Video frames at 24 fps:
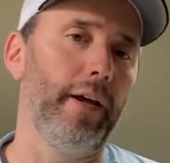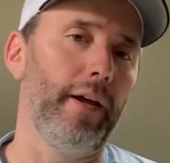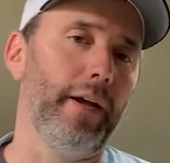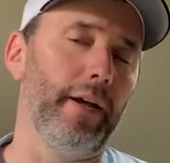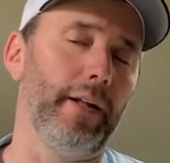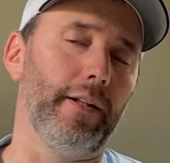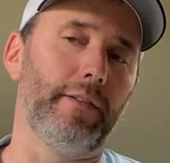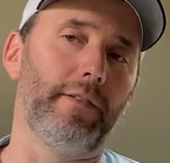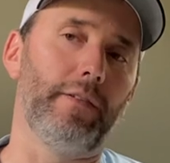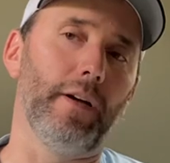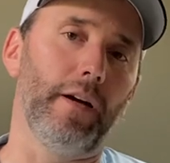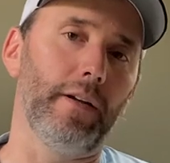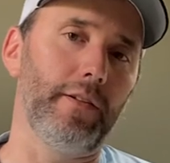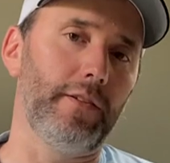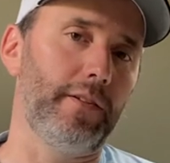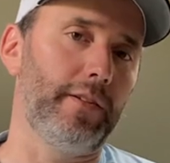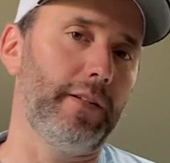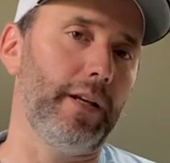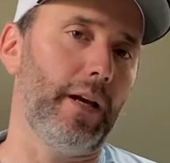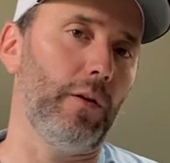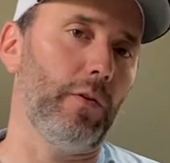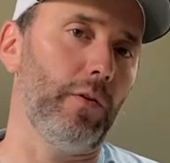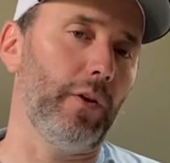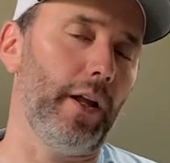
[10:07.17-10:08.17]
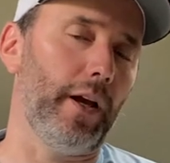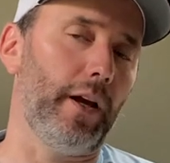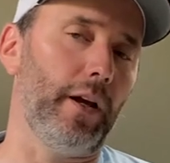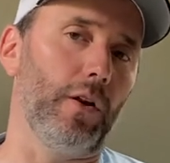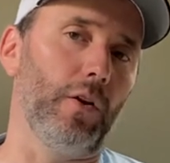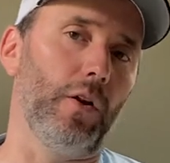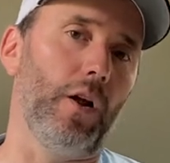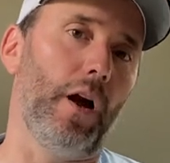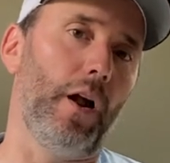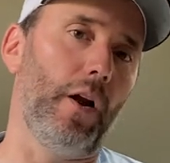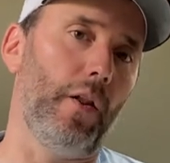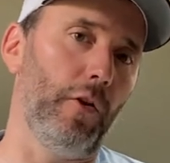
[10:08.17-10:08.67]
It does sound like a
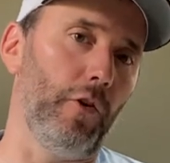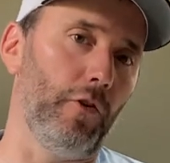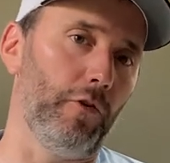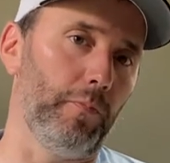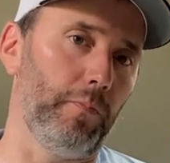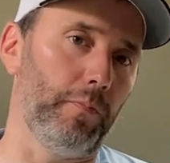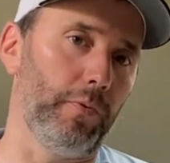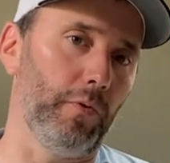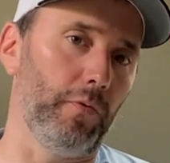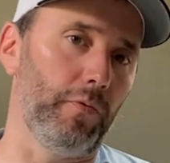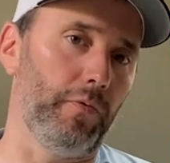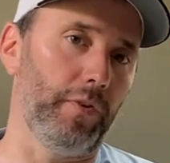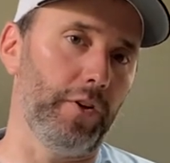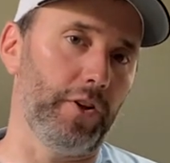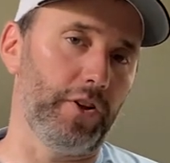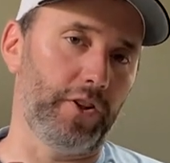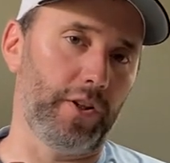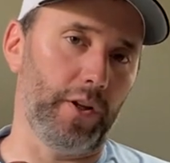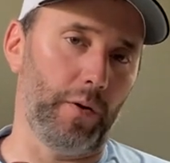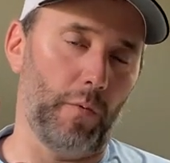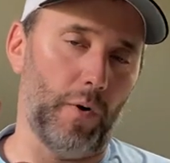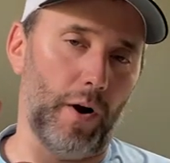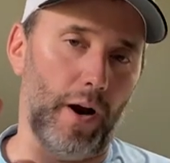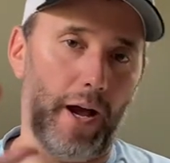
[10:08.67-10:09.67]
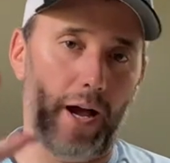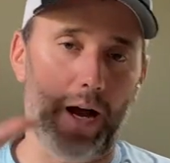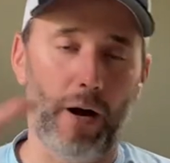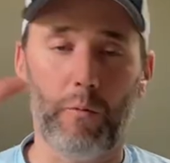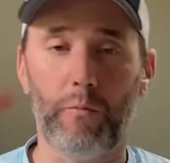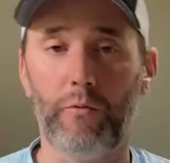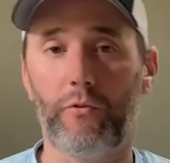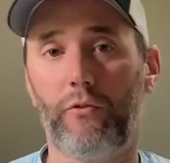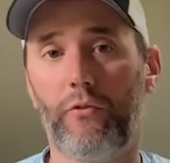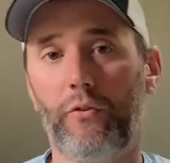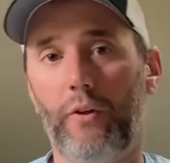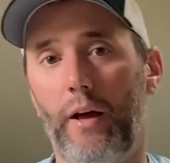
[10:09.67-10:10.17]
lot of those bluefish that were
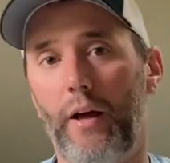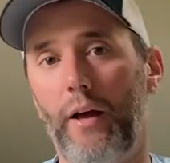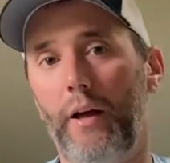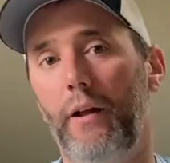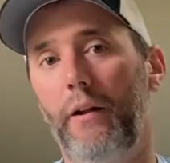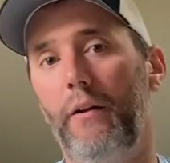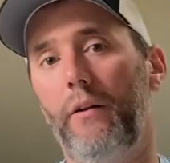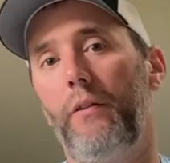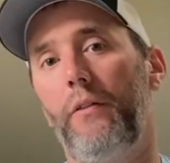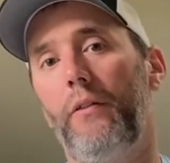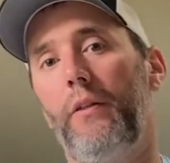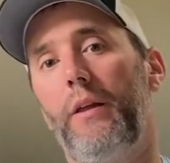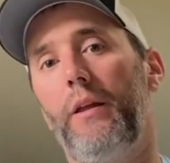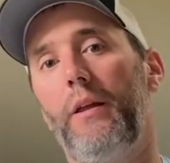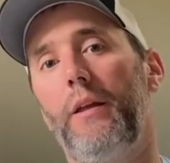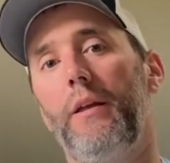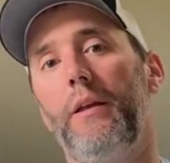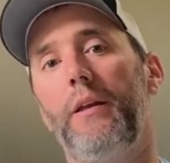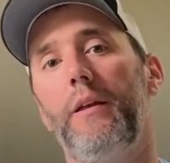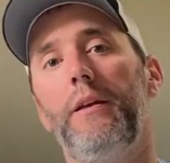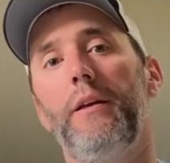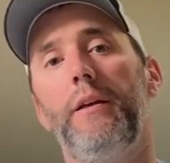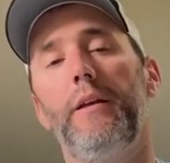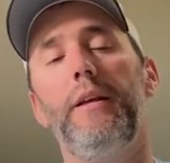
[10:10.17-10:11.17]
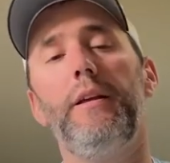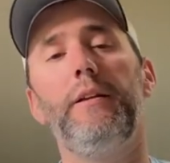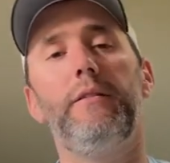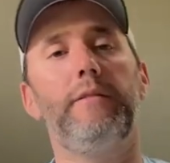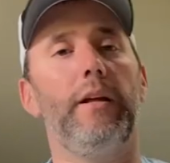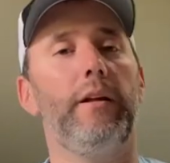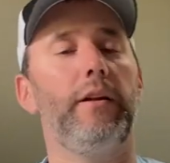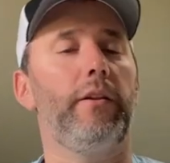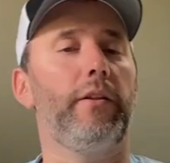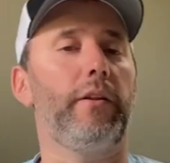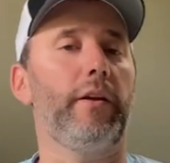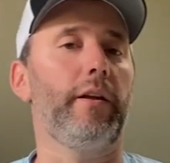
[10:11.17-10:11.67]
outside the east
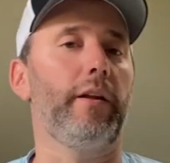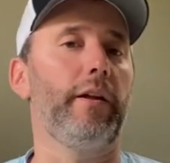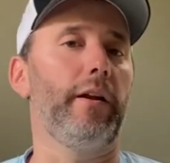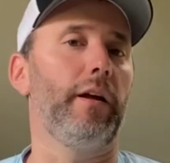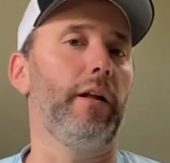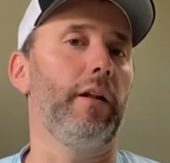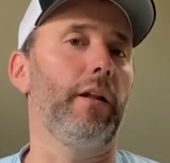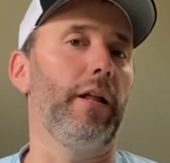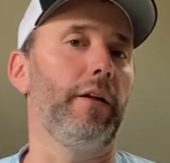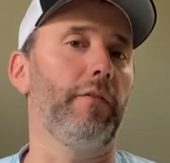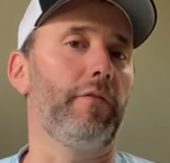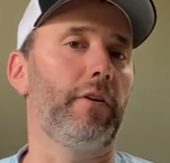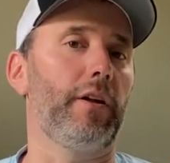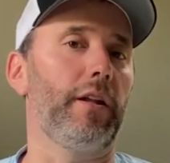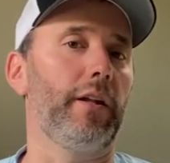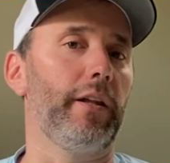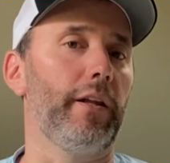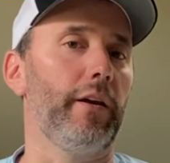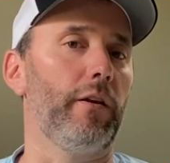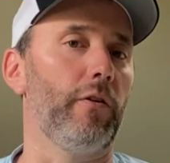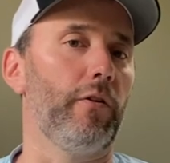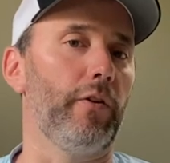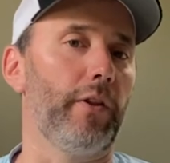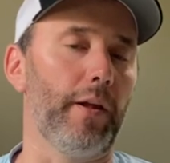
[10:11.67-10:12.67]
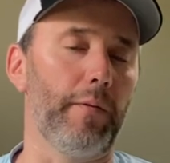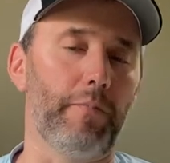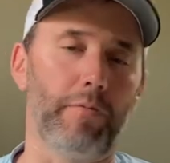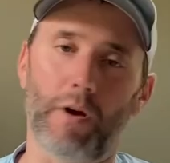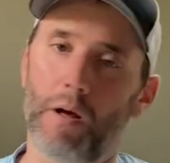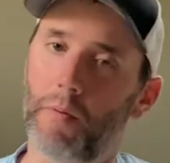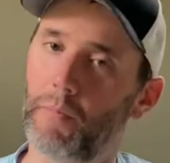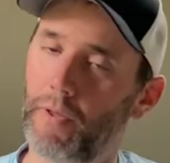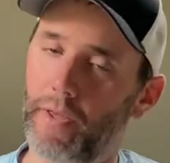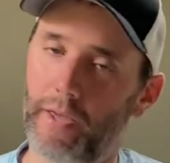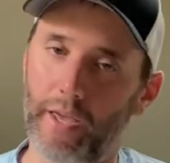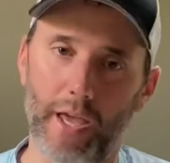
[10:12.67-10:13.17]
end of the canal have cleared. They
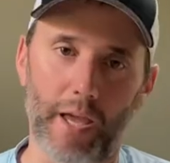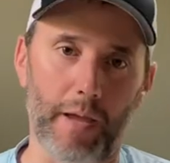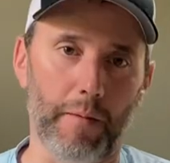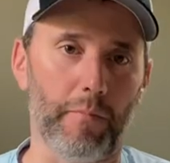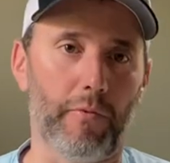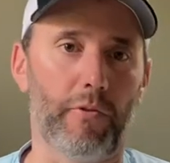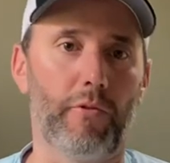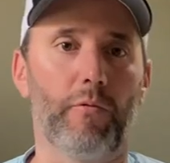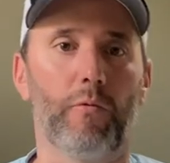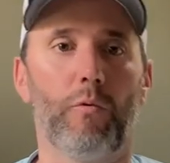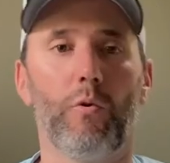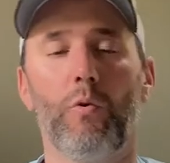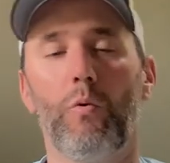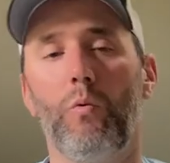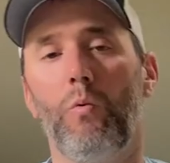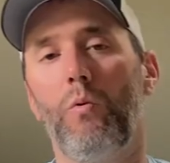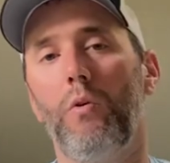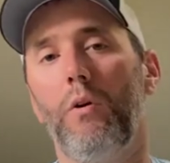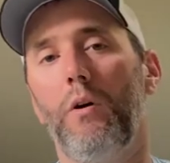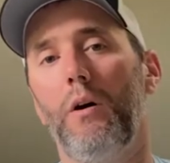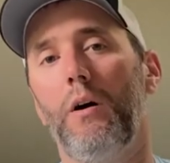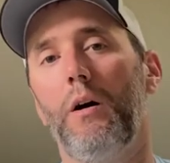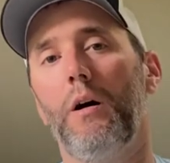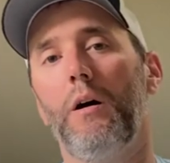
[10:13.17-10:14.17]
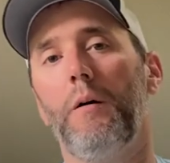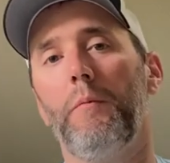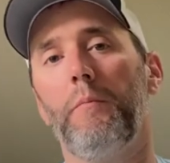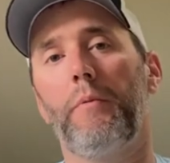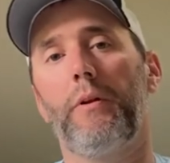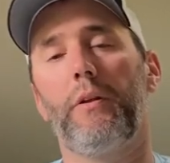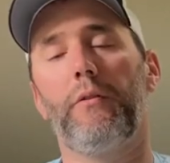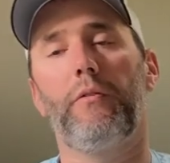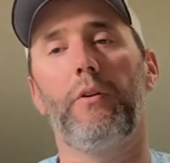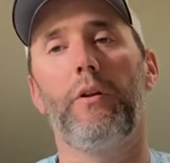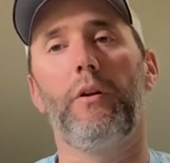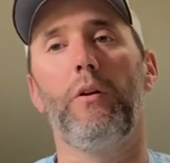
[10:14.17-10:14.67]
probably came through
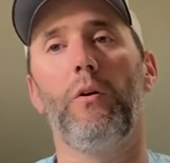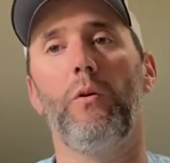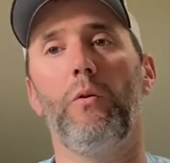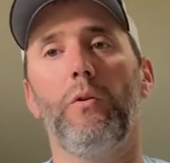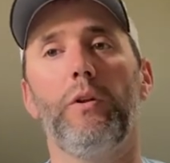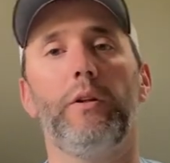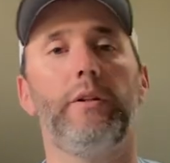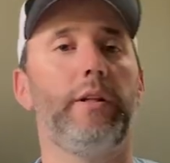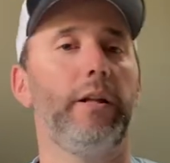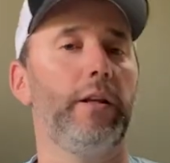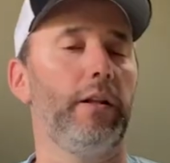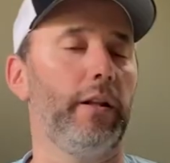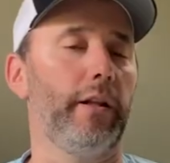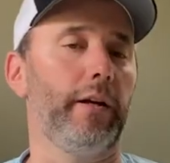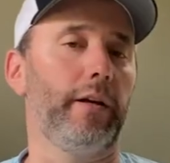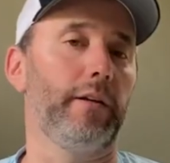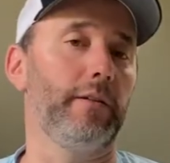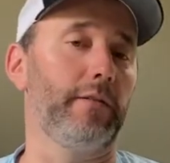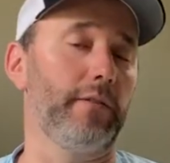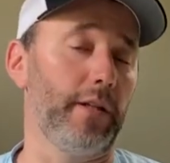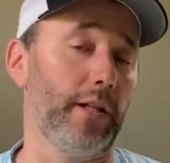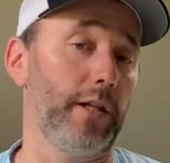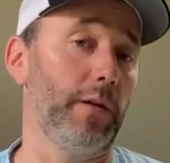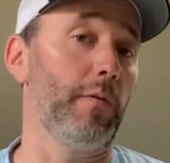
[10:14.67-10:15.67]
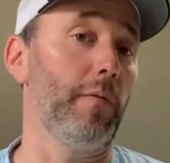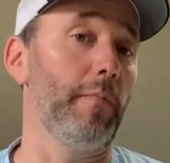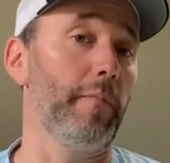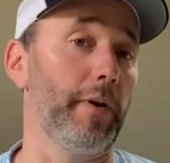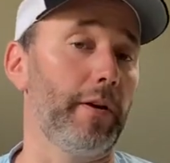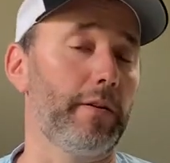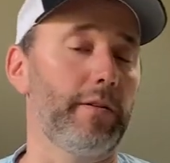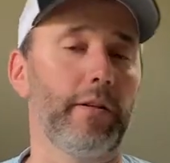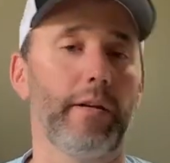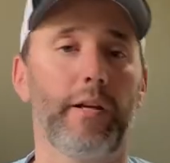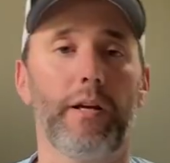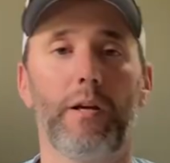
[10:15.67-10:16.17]
because I know that they, like I said, they were
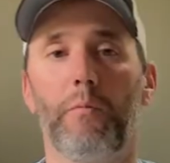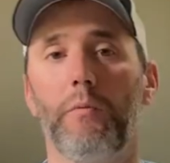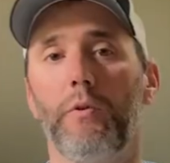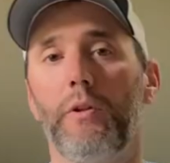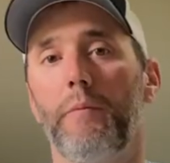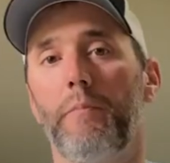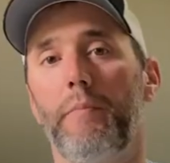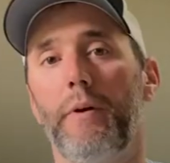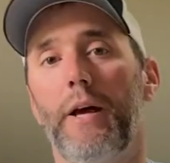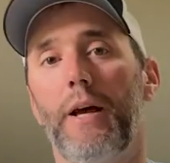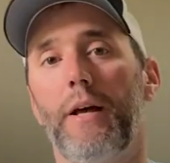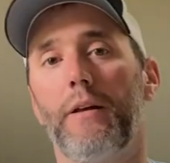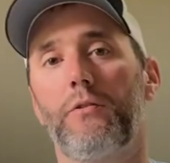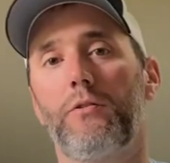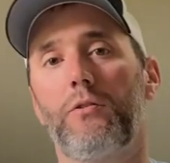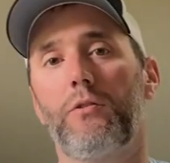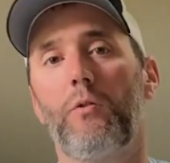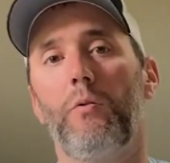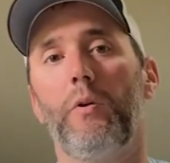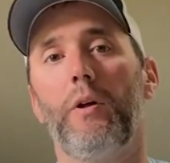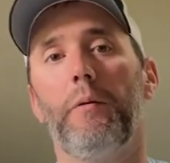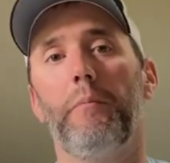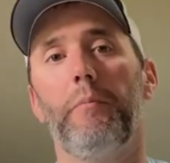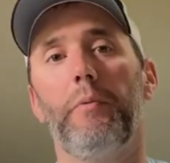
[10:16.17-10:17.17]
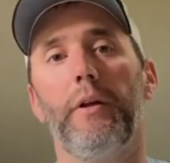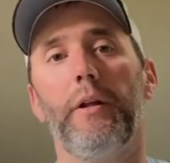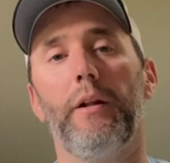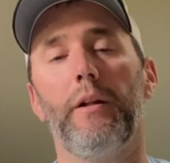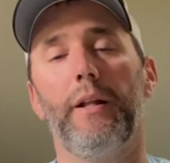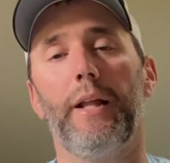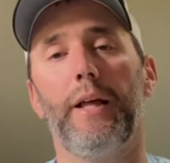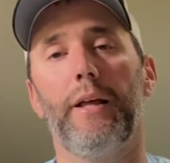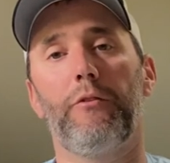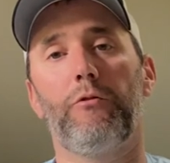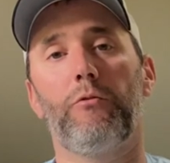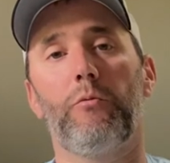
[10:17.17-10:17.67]
mixing in with the bass quite a bit
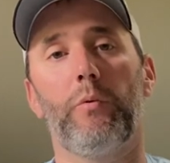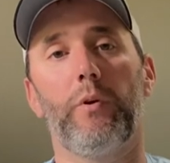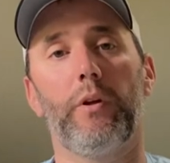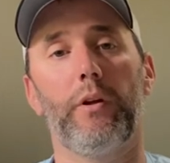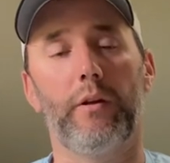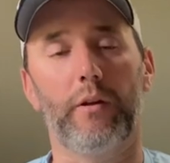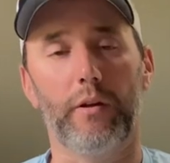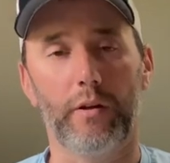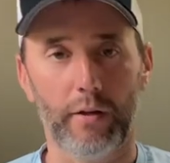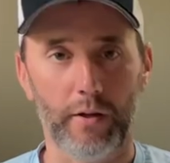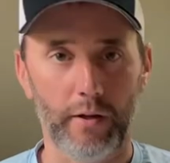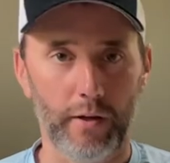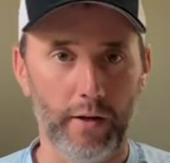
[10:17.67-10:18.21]
last week.